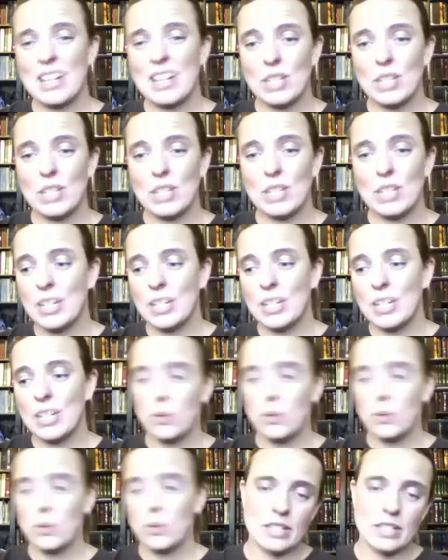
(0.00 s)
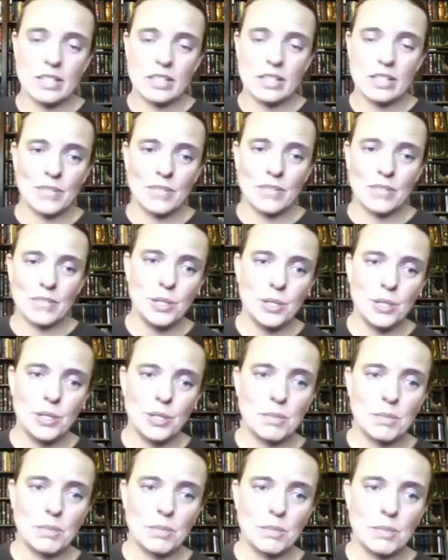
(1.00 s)
a really cool series of
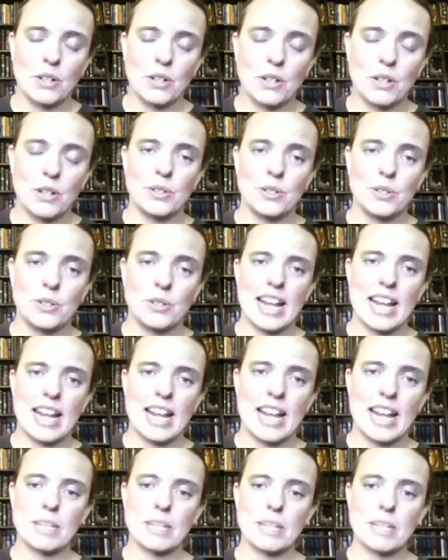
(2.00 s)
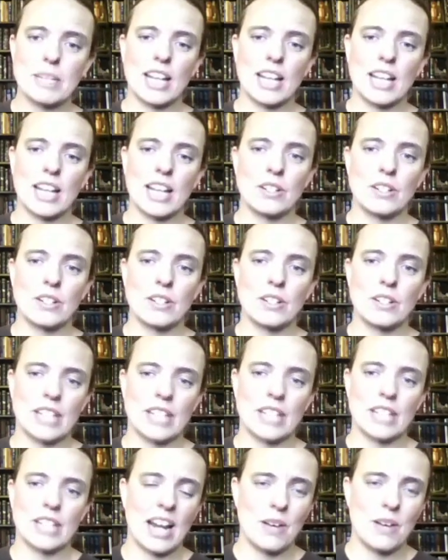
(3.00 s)
YouTubes that goes through dynamics
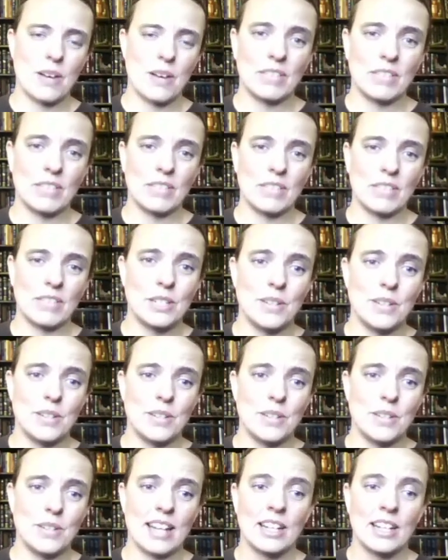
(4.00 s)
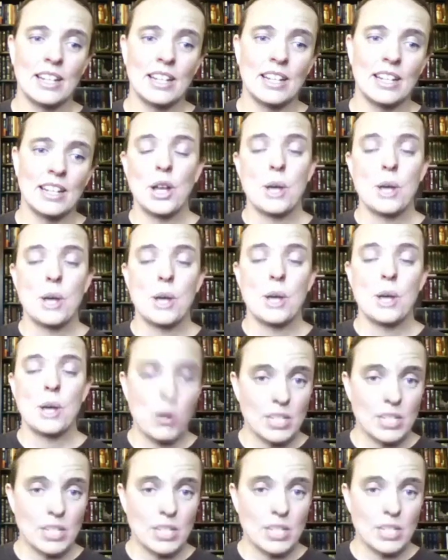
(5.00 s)
lectures that I don't have linked to yet,
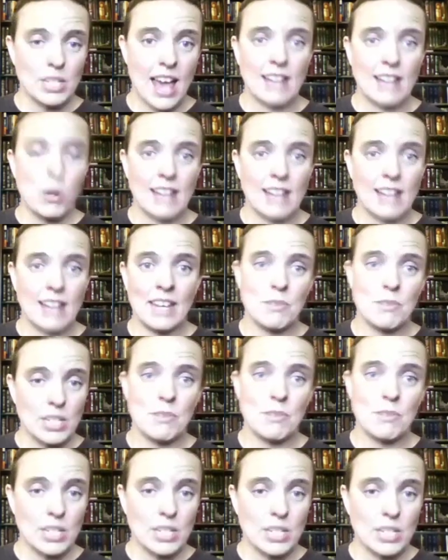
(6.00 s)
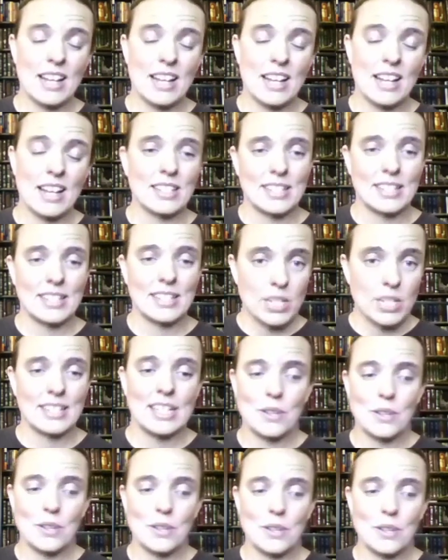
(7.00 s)
post that. Let everybody else
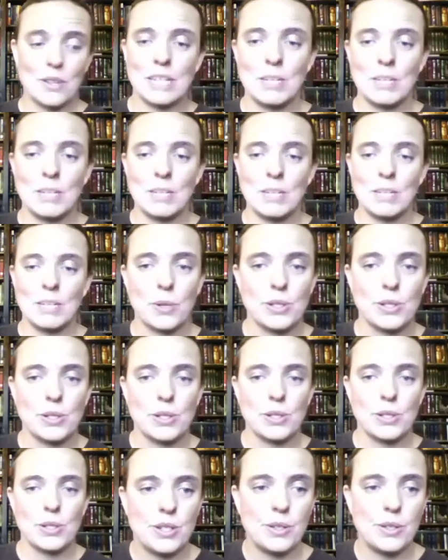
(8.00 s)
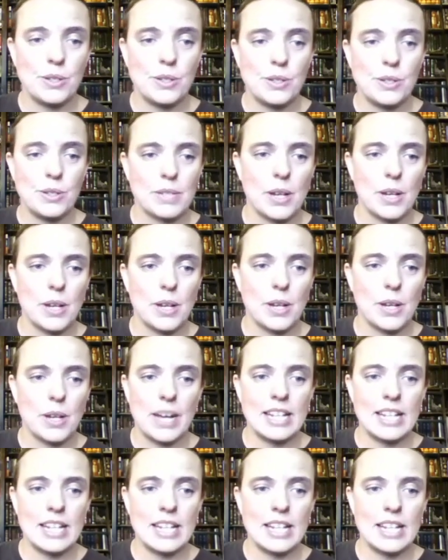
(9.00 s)
see those neat resources too. So
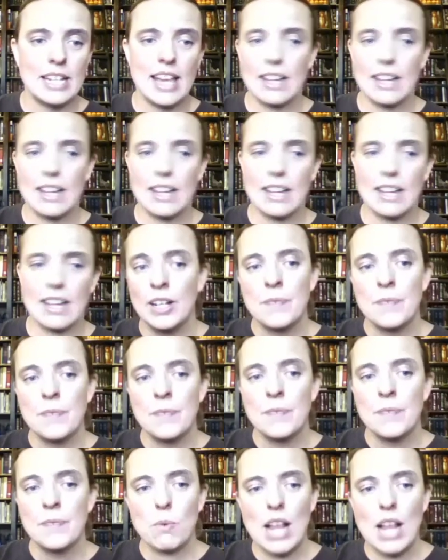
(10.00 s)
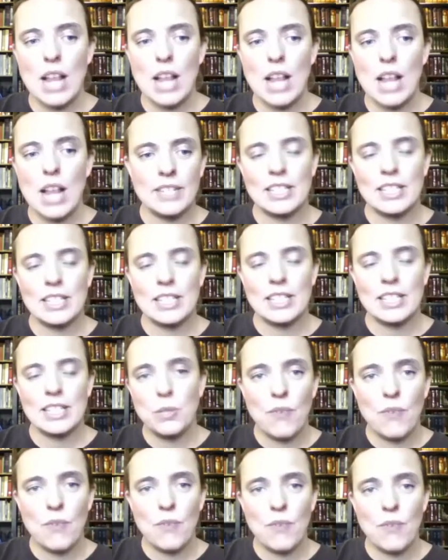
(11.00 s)
anything relevant that
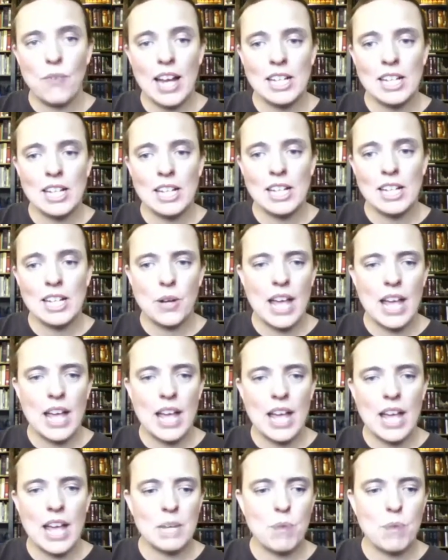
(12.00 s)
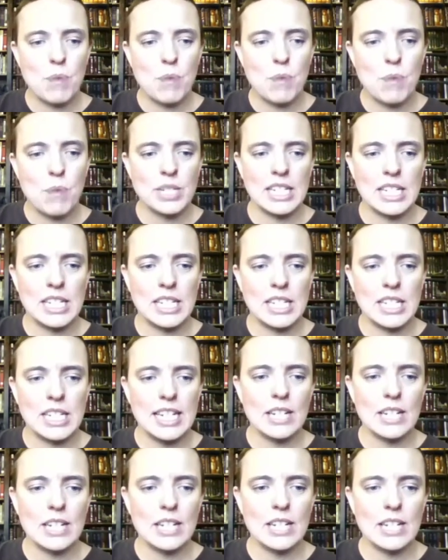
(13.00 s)
you find, go ahead and post in
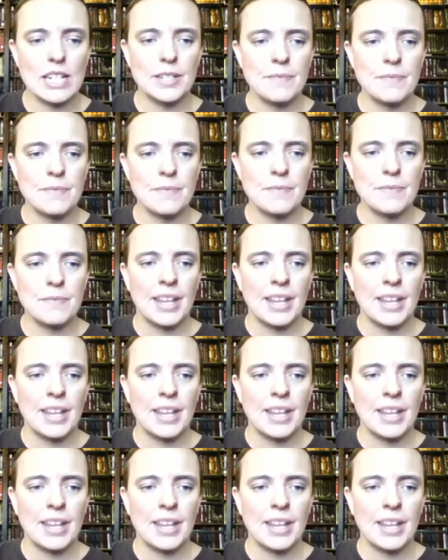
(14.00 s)
here